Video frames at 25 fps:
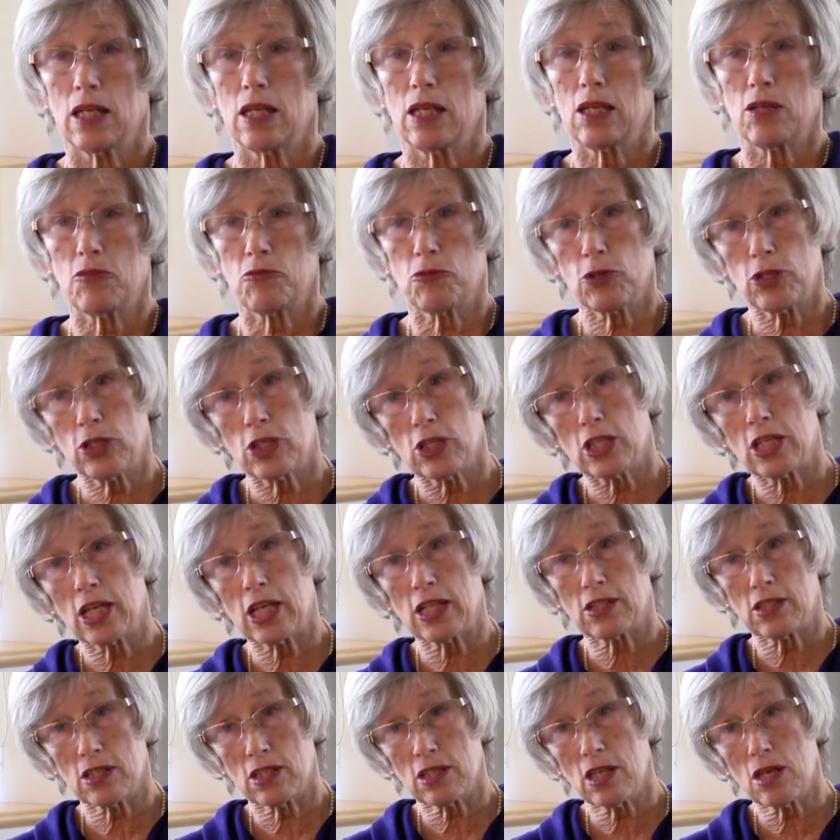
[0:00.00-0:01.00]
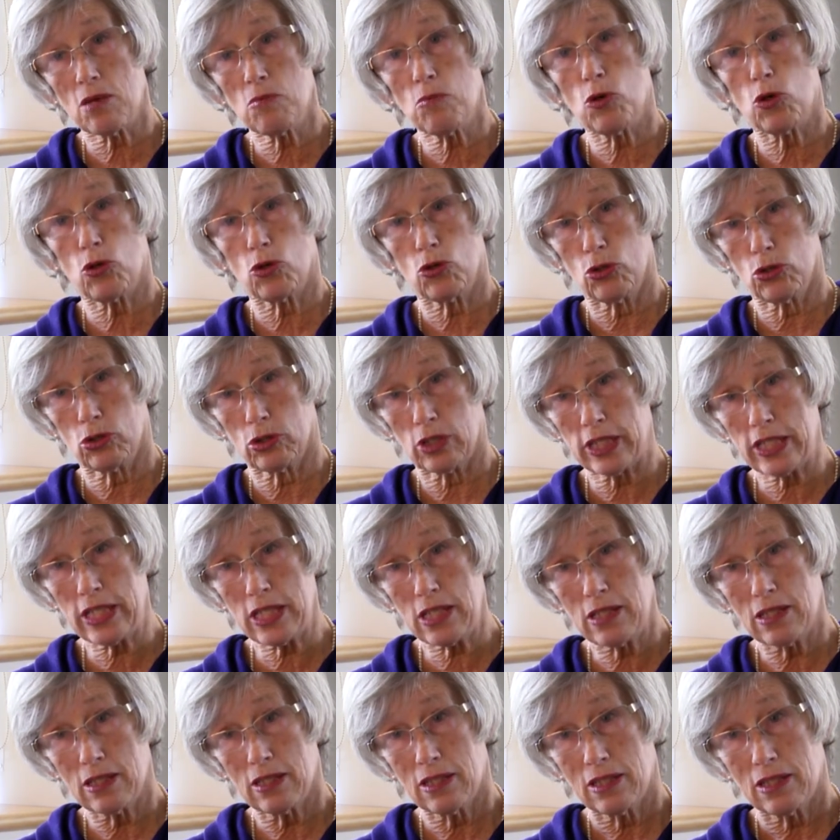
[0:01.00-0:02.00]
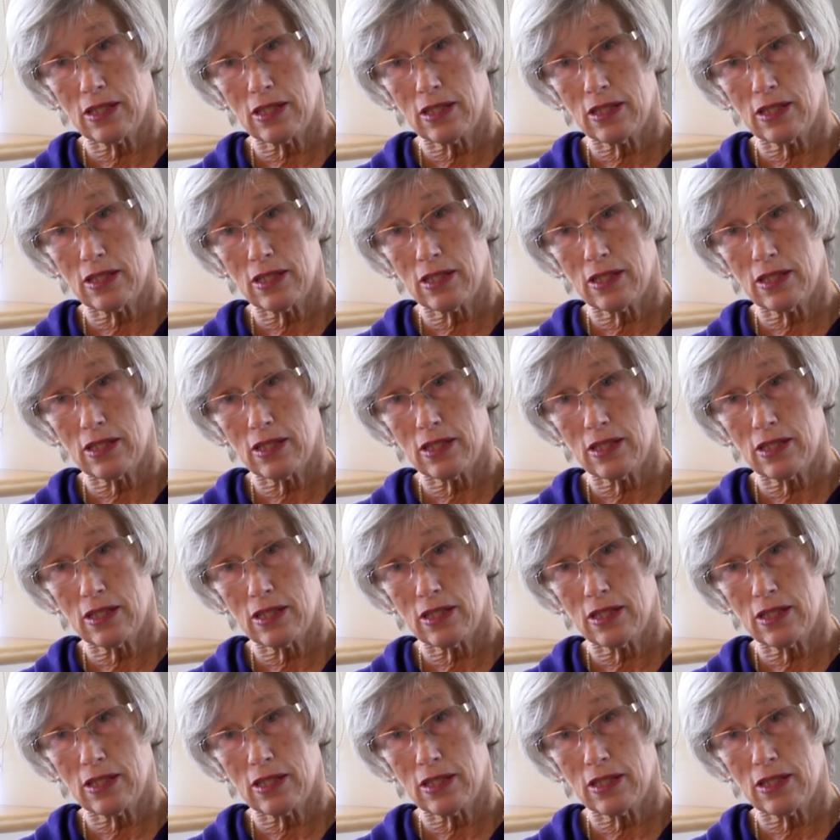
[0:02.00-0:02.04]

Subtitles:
if we could get to them early,